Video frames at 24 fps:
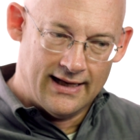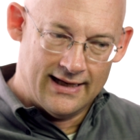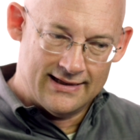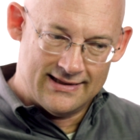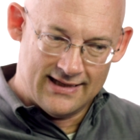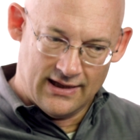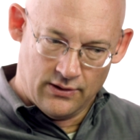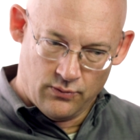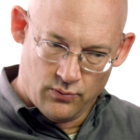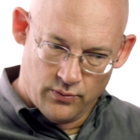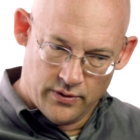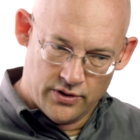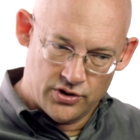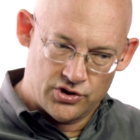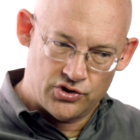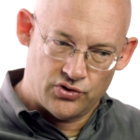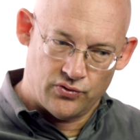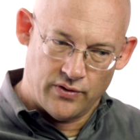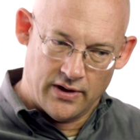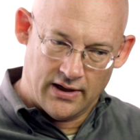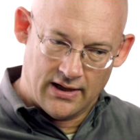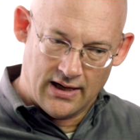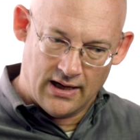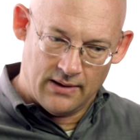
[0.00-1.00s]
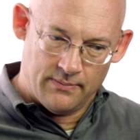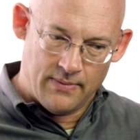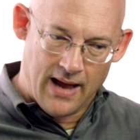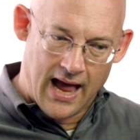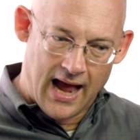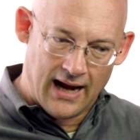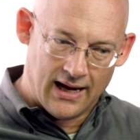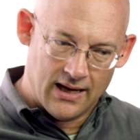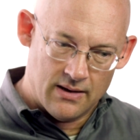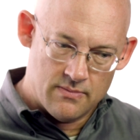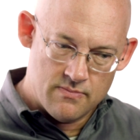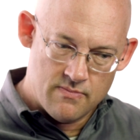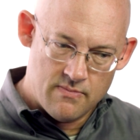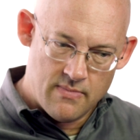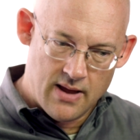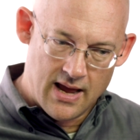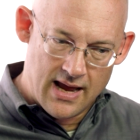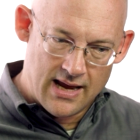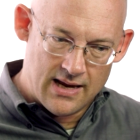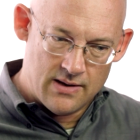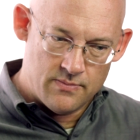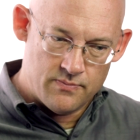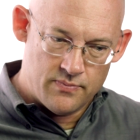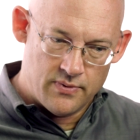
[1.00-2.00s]
It's like we're shrinking back and
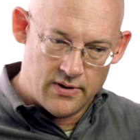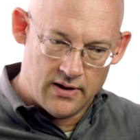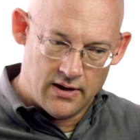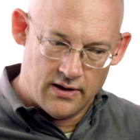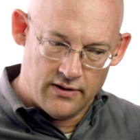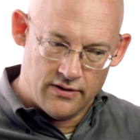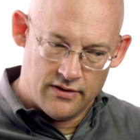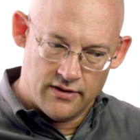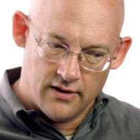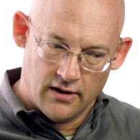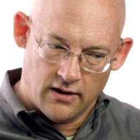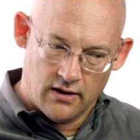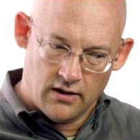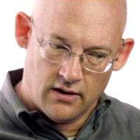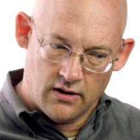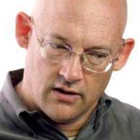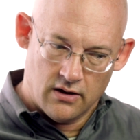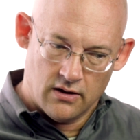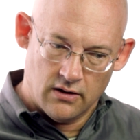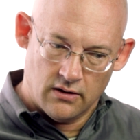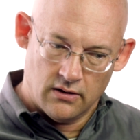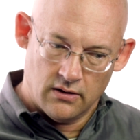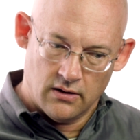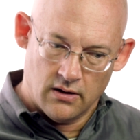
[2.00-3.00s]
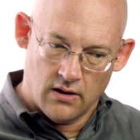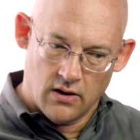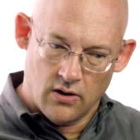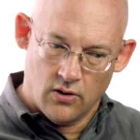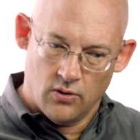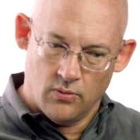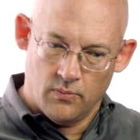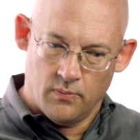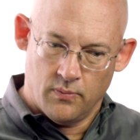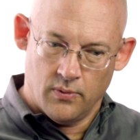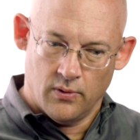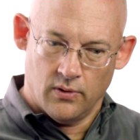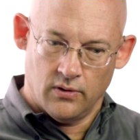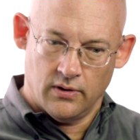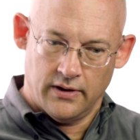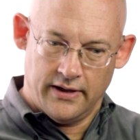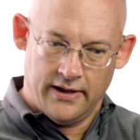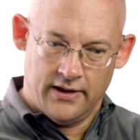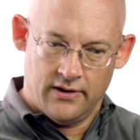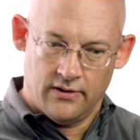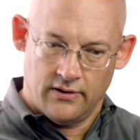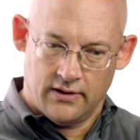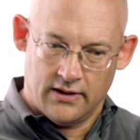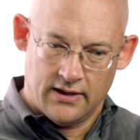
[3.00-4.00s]
maybe the global
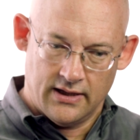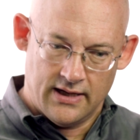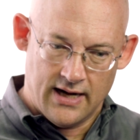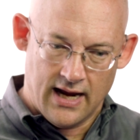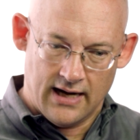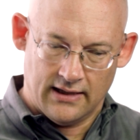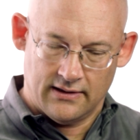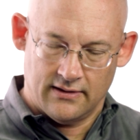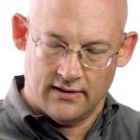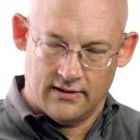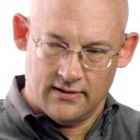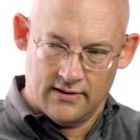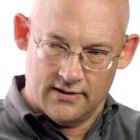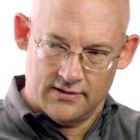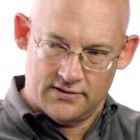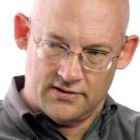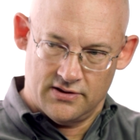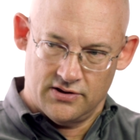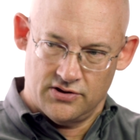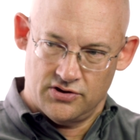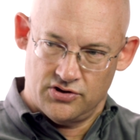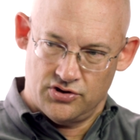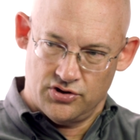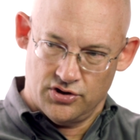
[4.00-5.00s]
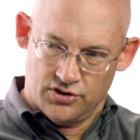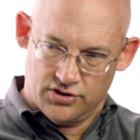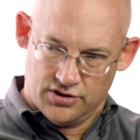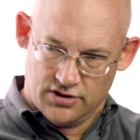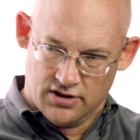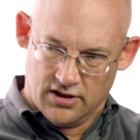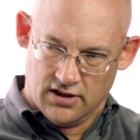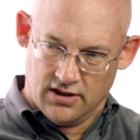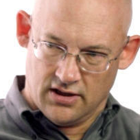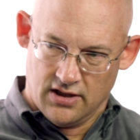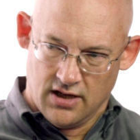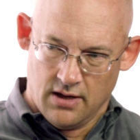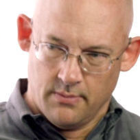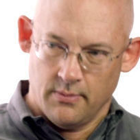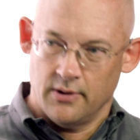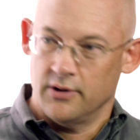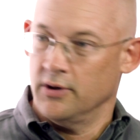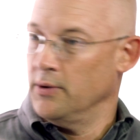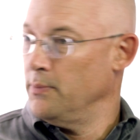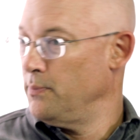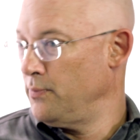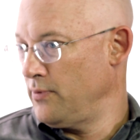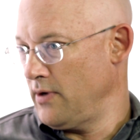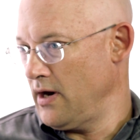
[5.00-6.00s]
interconnectedness is just going to come
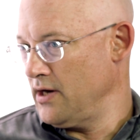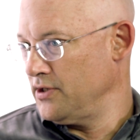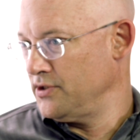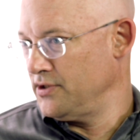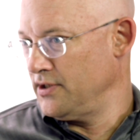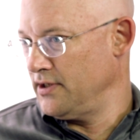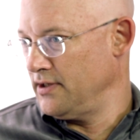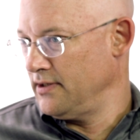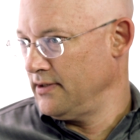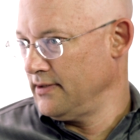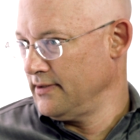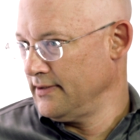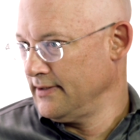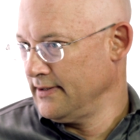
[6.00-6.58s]
under pressure.